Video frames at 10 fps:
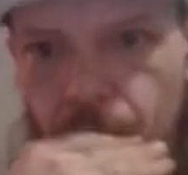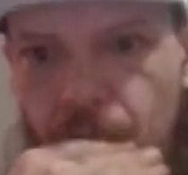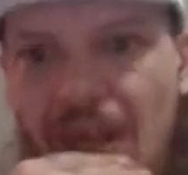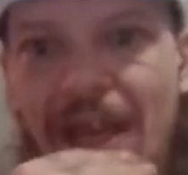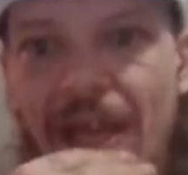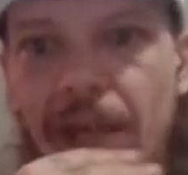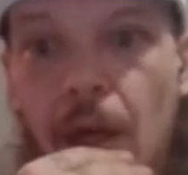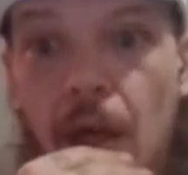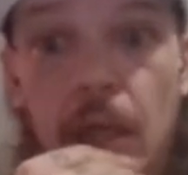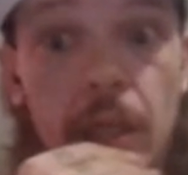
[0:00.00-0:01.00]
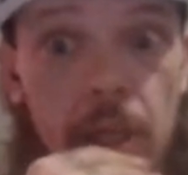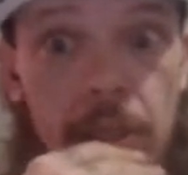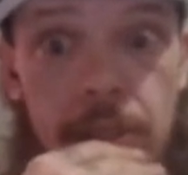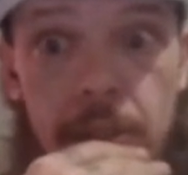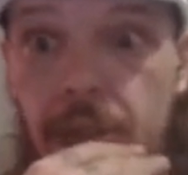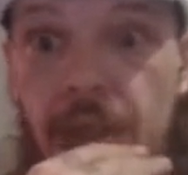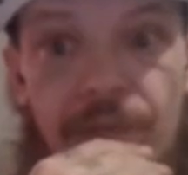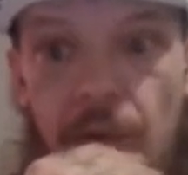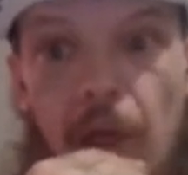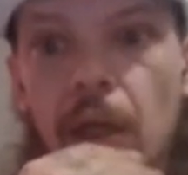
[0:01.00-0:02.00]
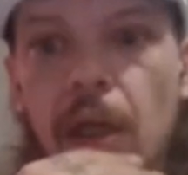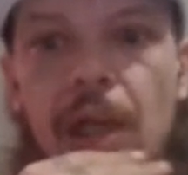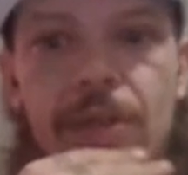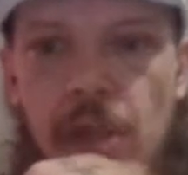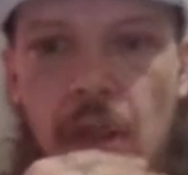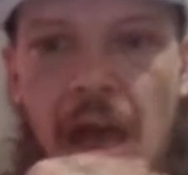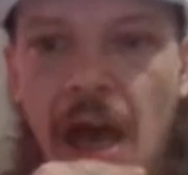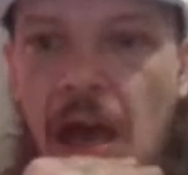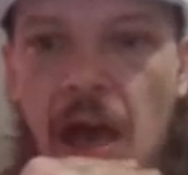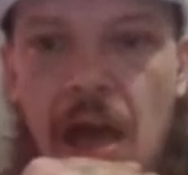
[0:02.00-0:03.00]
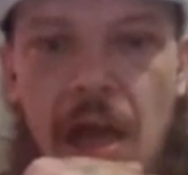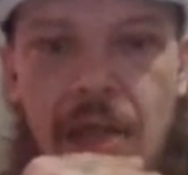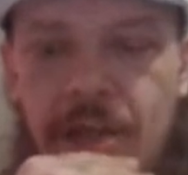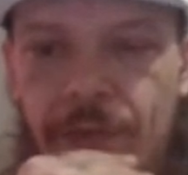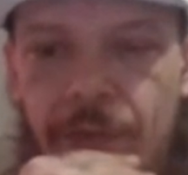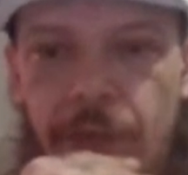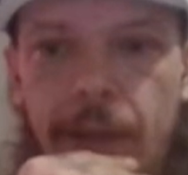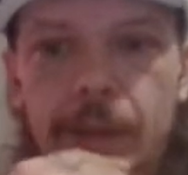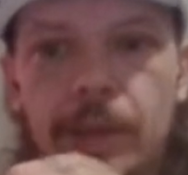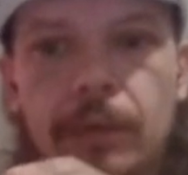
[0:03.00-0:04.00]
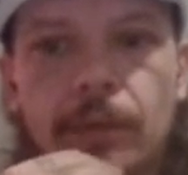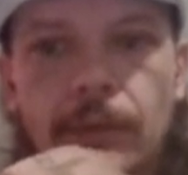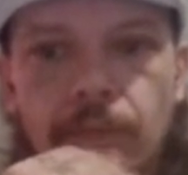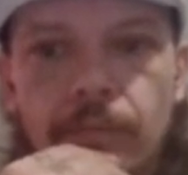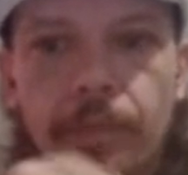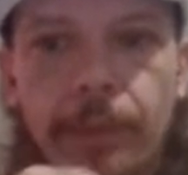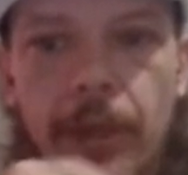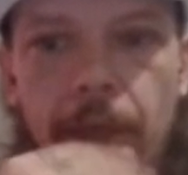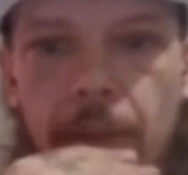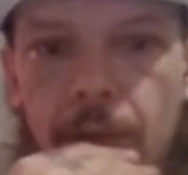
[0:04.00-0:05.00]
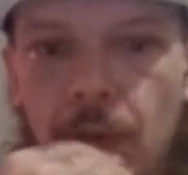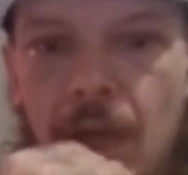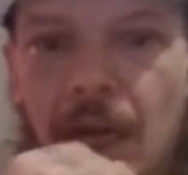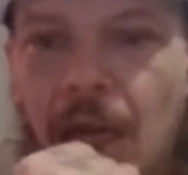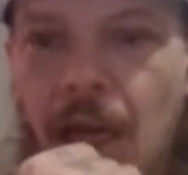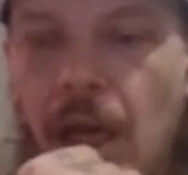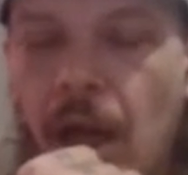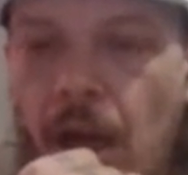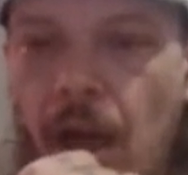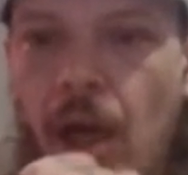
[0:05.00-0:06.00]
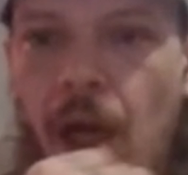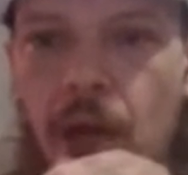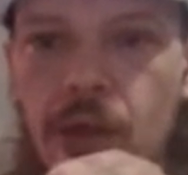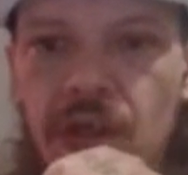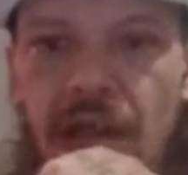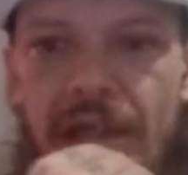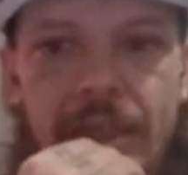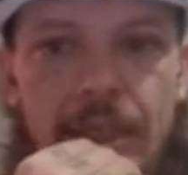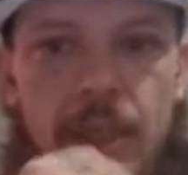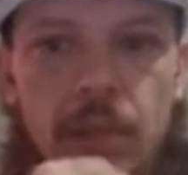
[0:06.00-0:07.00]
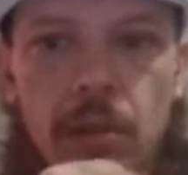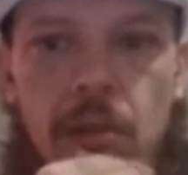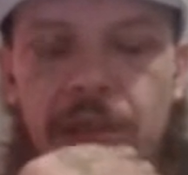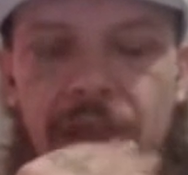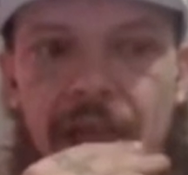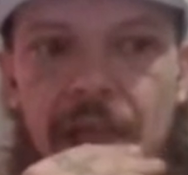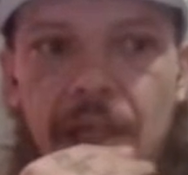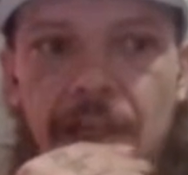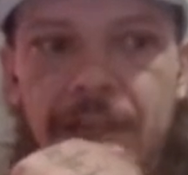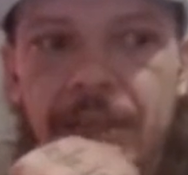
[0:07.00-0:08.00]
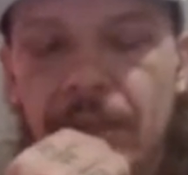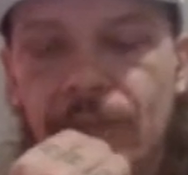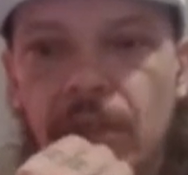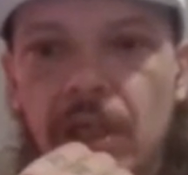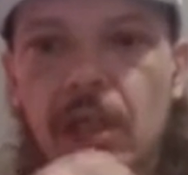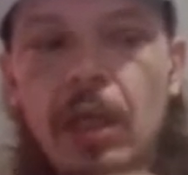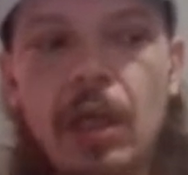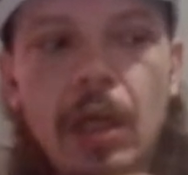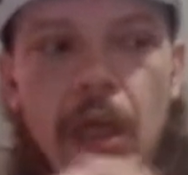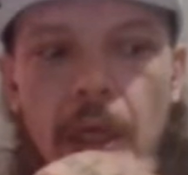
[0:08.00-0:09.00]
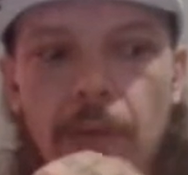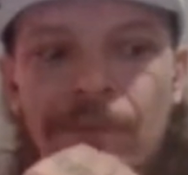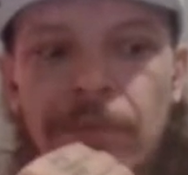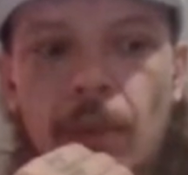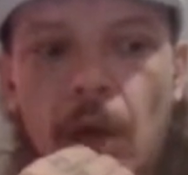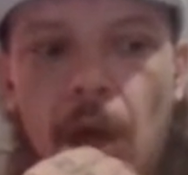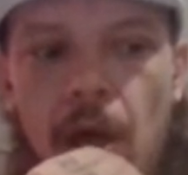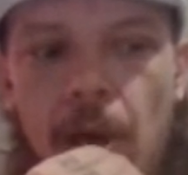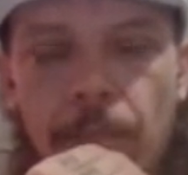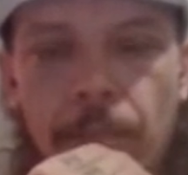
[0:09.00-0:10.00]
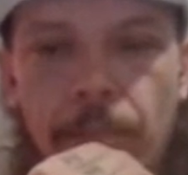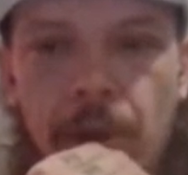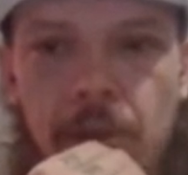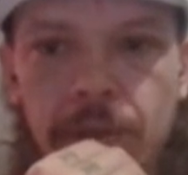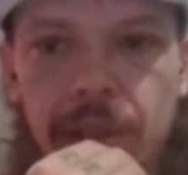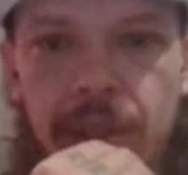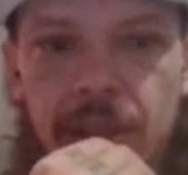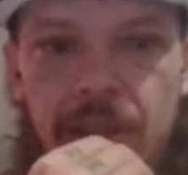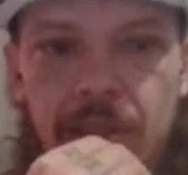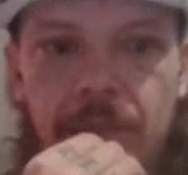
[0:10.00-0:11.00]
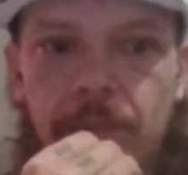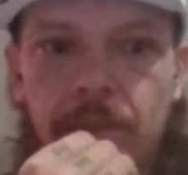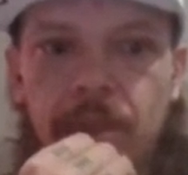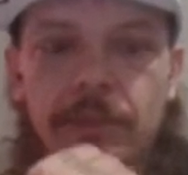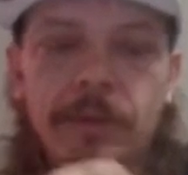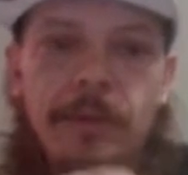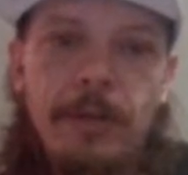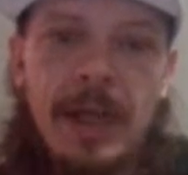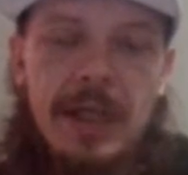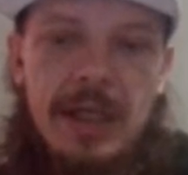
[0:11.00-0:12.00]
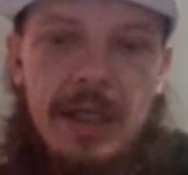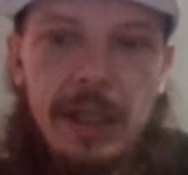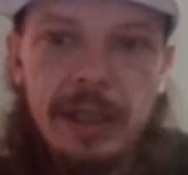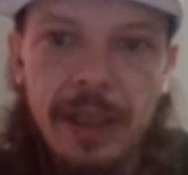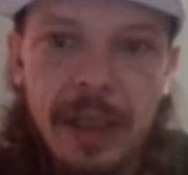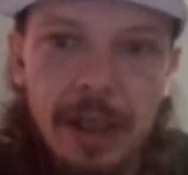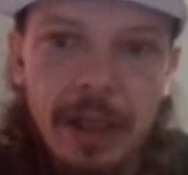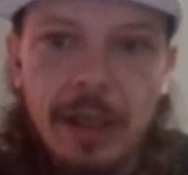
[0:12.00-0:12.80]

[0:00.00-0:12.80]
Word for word: and uh, it's different. It's a lot different, but I, I I was liking it. You know what I'm saying? It's different. Um, but I was listening to some of the man's lyrics, and uh,